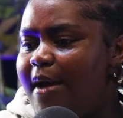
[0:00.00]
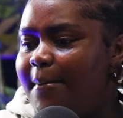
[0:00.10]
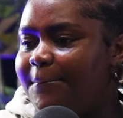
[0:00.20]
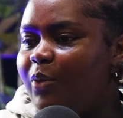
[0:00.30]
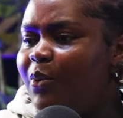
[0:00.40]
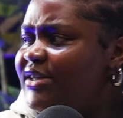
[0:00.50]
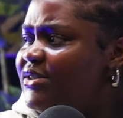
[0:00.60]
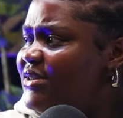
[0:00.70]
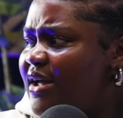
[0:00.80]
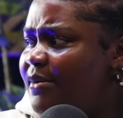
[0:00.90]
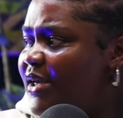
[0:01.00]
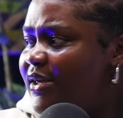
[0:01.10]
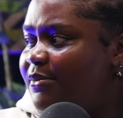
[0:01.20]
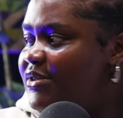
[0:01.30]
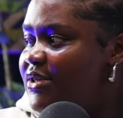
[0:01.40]
Um, mm-hmm. When did you start
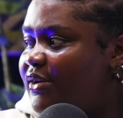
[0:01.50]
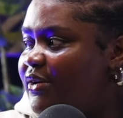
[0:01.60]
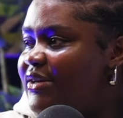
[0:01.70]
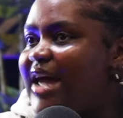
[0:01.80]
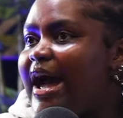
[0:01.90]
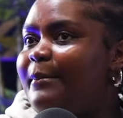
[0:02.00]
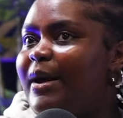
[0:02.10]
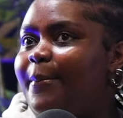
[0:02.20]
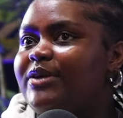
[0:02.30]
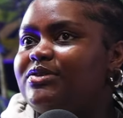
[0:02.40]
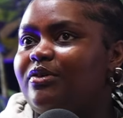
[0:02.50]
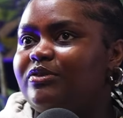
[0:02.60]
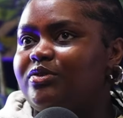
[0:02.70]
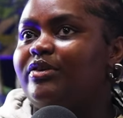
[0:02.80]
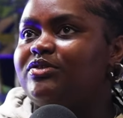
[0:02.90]
making music? Because my personal
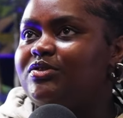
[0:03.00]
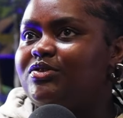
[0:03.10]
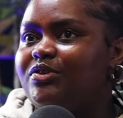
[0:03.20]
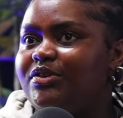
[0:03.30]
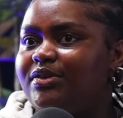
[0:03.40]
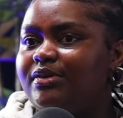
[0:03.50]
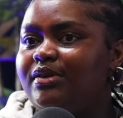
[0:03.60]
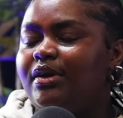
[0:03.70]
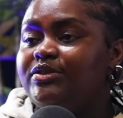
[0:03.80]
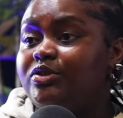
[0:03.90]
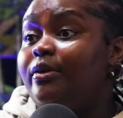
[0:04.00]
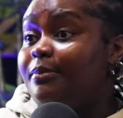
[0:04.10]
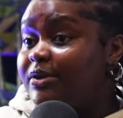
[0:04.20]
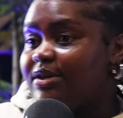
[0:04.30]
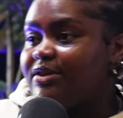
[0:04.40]
introduction to you, to your
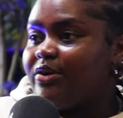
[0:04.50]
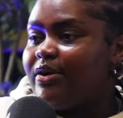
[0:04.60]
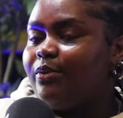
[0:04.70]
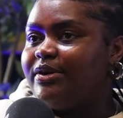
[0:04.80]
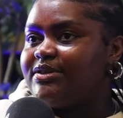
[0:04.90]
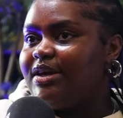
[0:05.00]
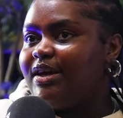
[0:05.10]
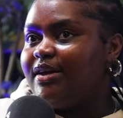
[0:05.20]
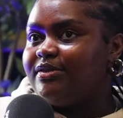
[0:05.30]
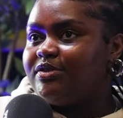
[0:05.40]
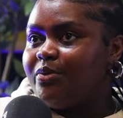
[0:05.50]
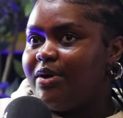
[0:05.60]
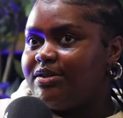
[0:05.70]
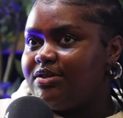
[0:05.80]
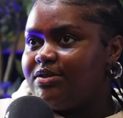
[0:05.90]
music, sorry, was in
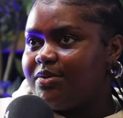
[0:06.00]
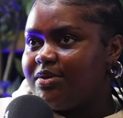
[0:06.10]
twenty